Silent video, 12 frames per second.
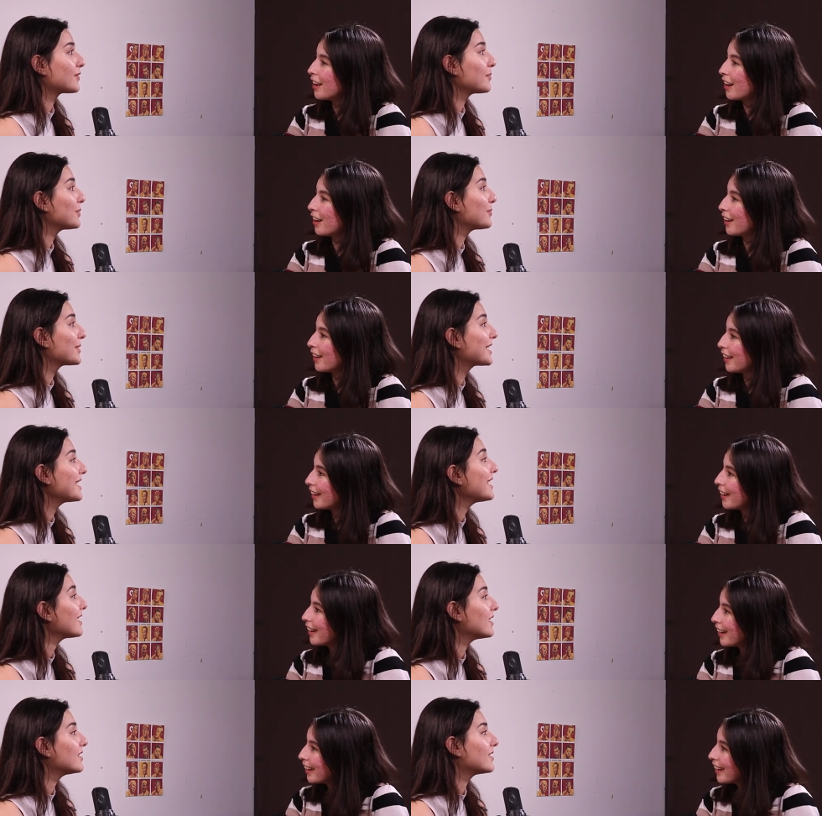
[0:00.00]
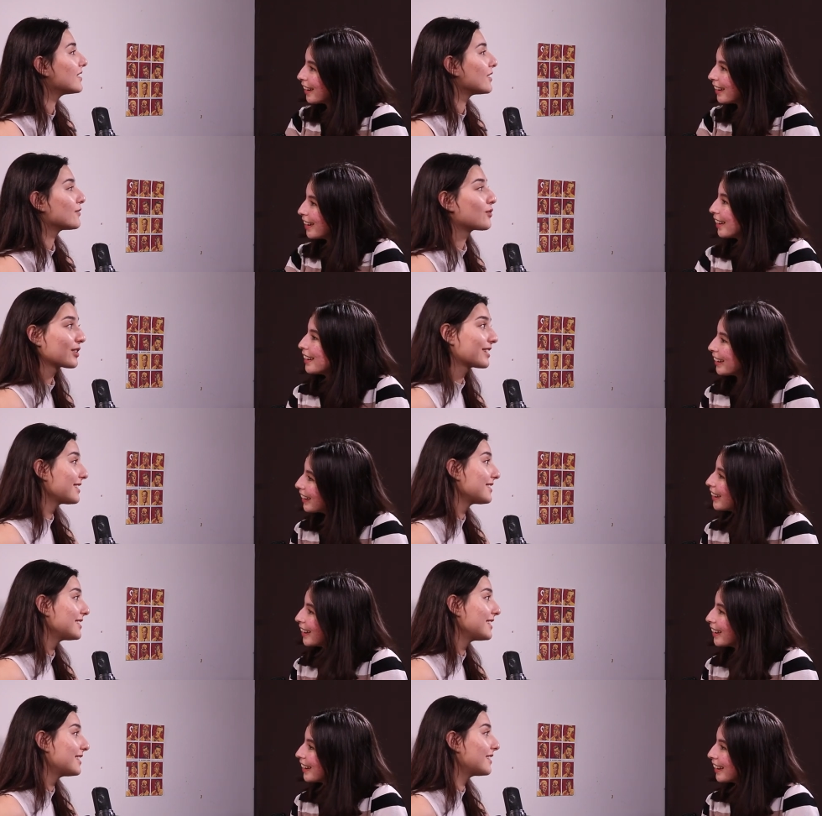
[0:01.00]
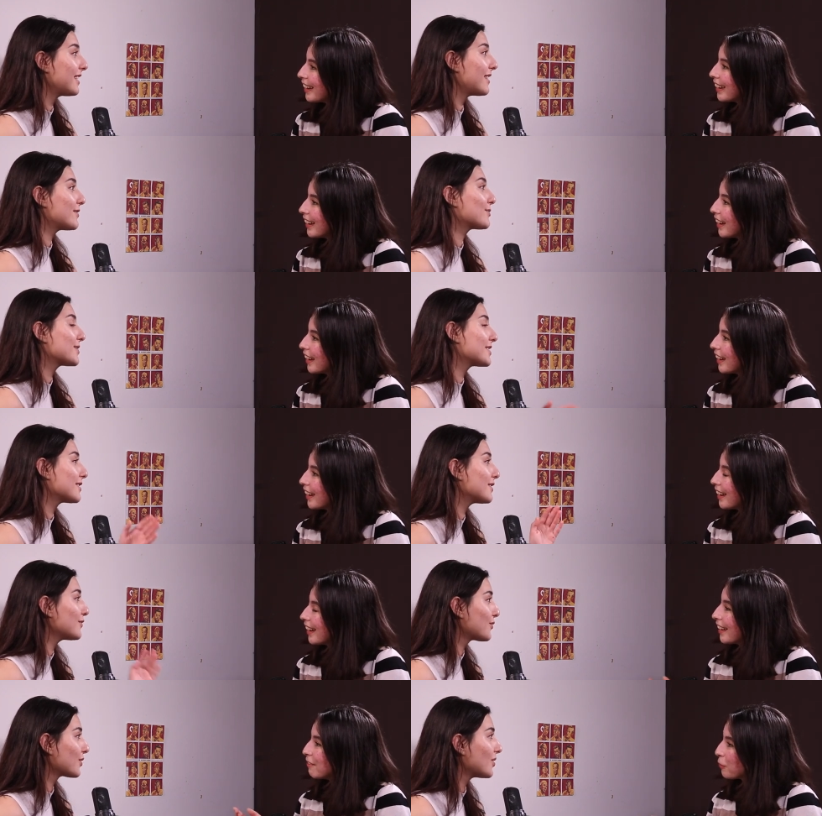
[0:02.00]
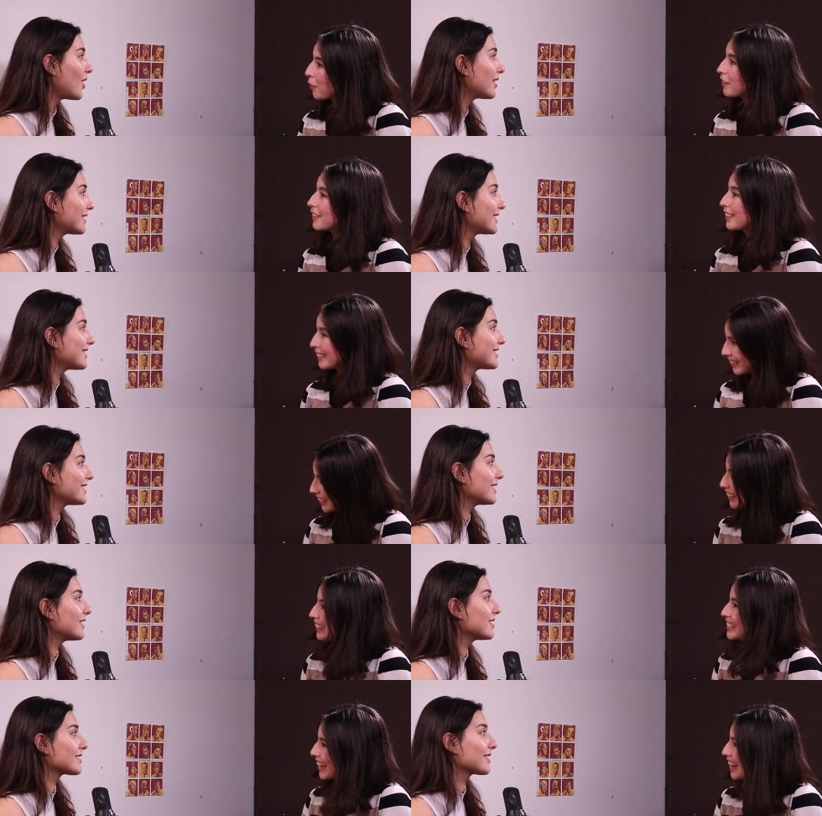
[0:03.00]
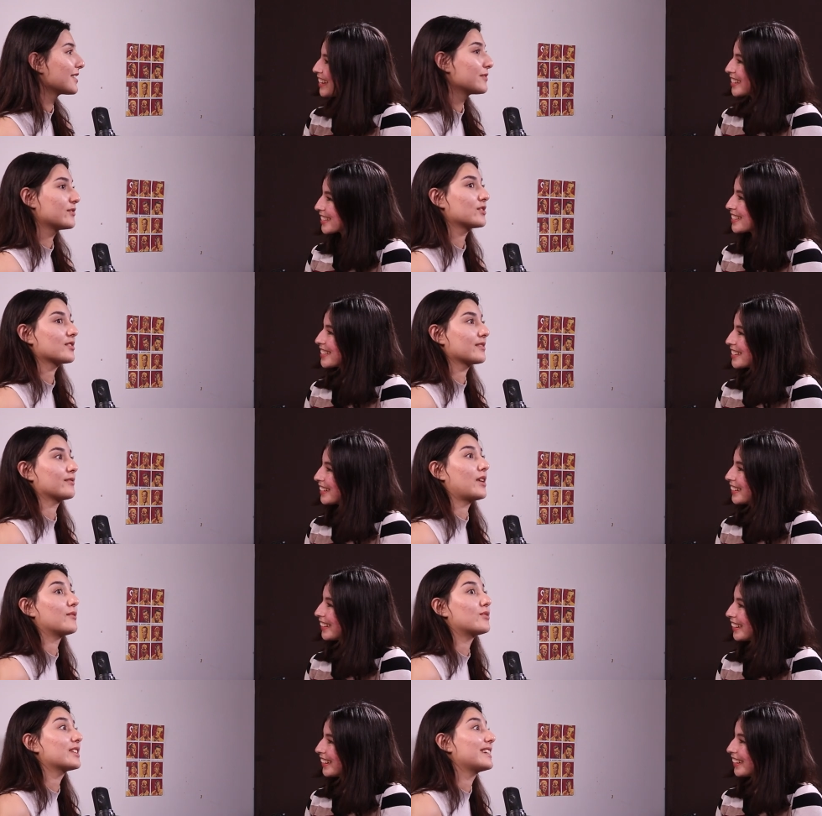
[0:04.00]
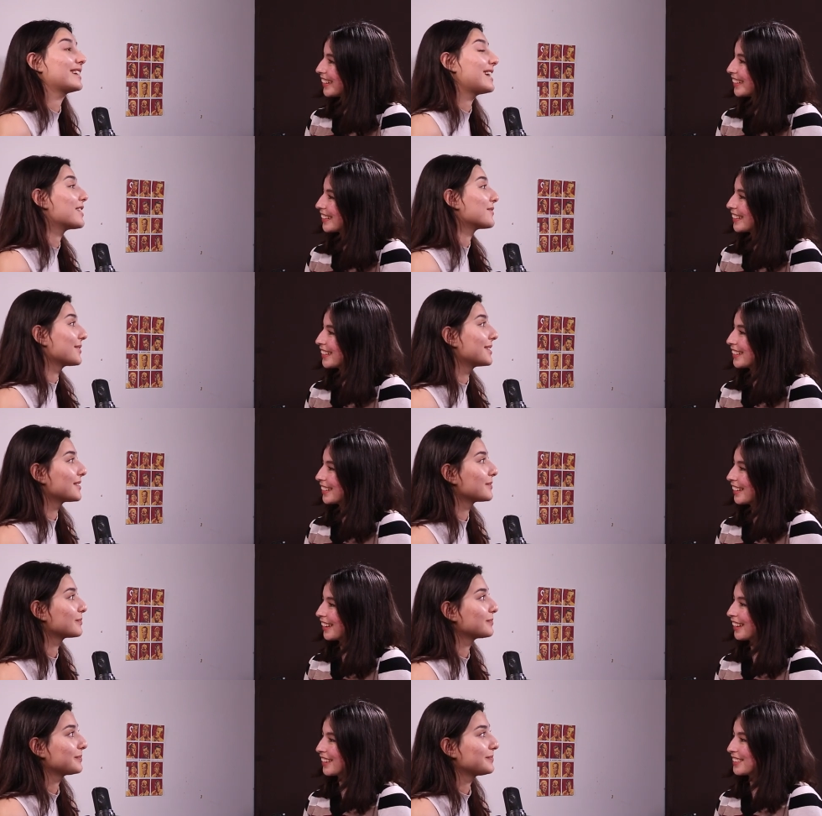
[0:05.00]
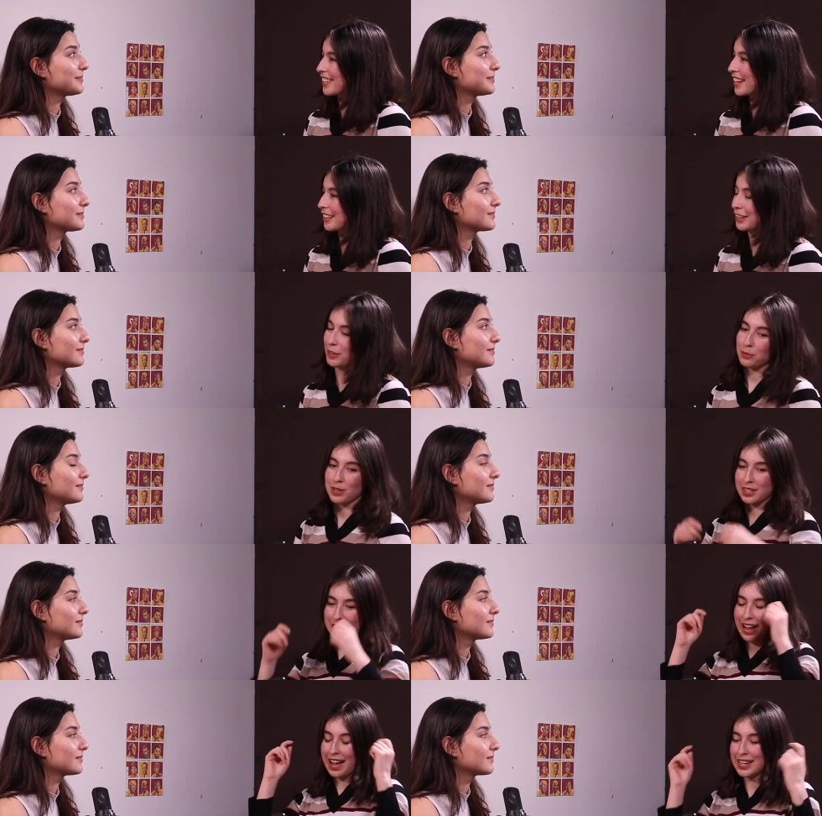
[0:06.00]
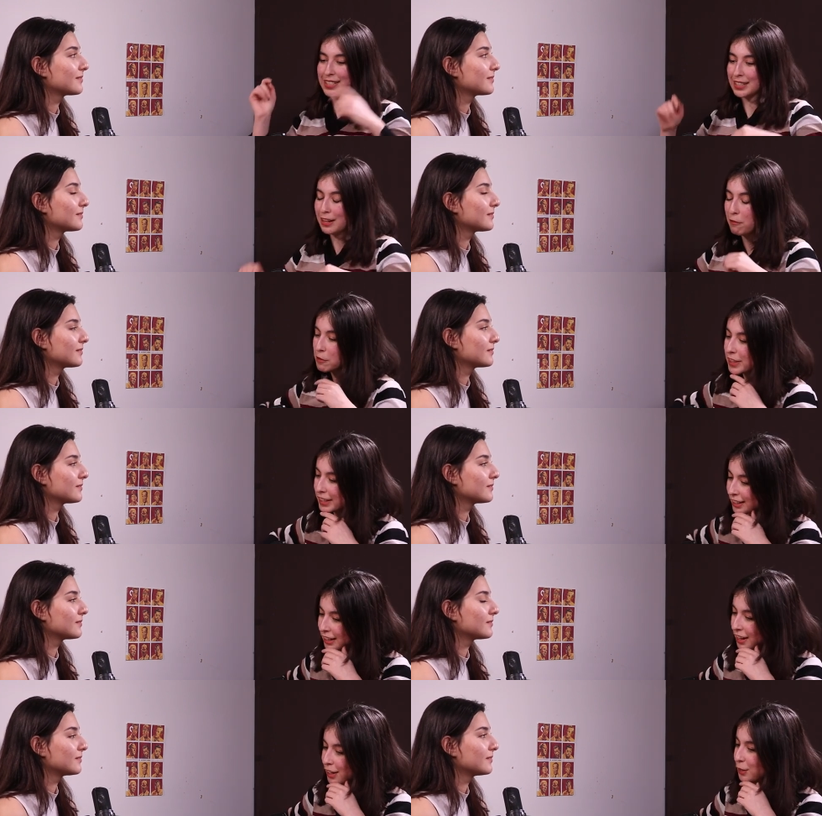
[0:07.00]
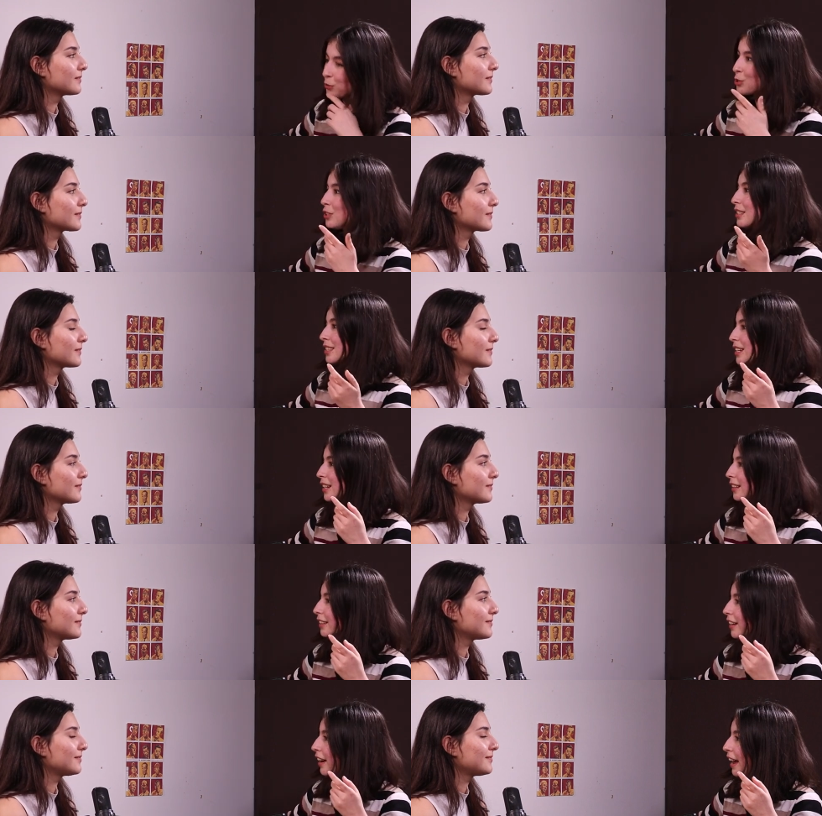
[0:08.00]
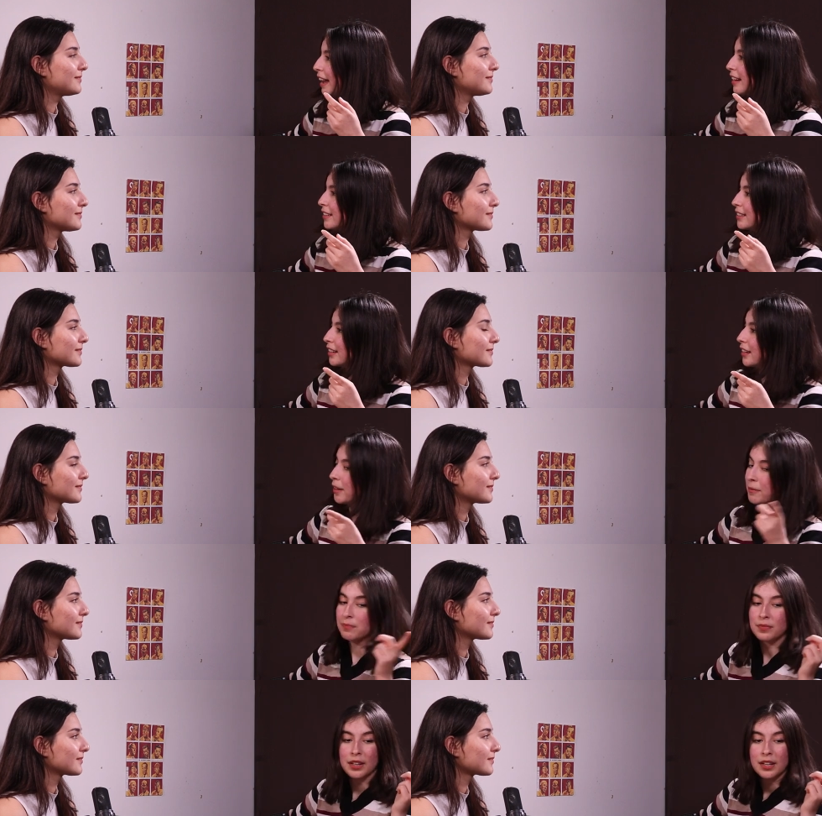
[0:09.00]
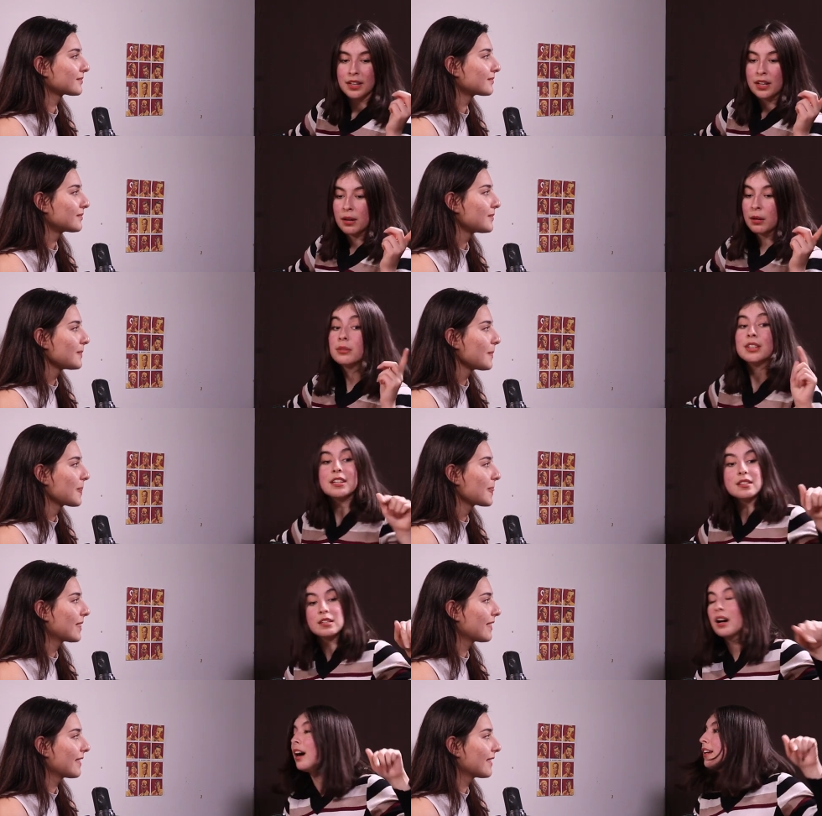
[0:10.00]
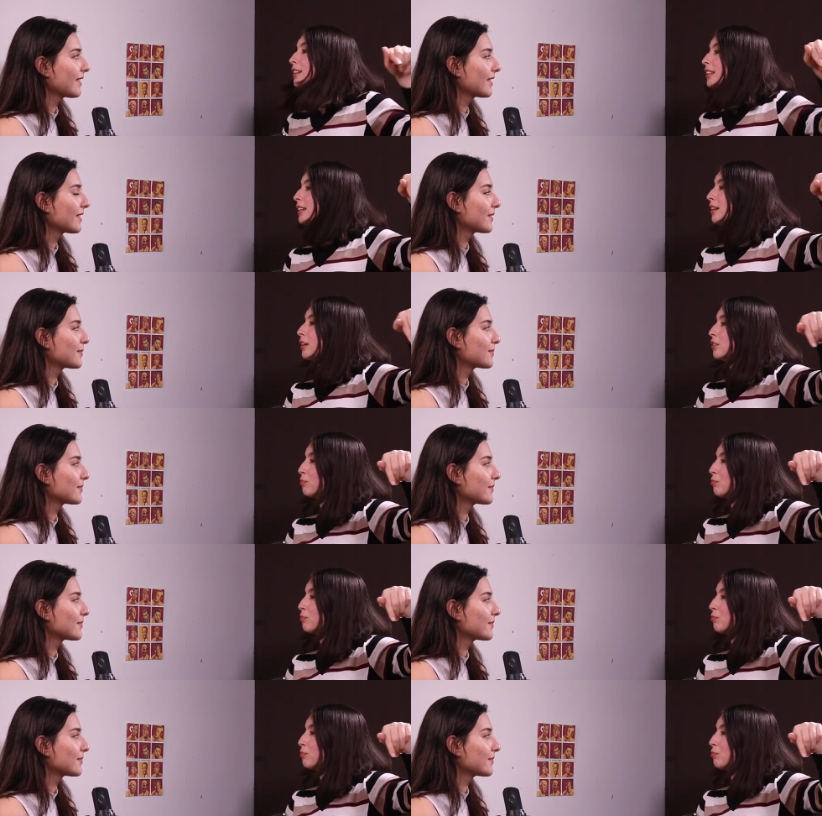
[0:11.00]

Speaker 1: from the beginning he didn't. For guilty he didn't have a reason. For not guilty, yeah, we just I want to get out of here.
Speaker 2: Exactly, and with his hat and everything, mm-hmm. he was just sitting there, and uh, this guy, the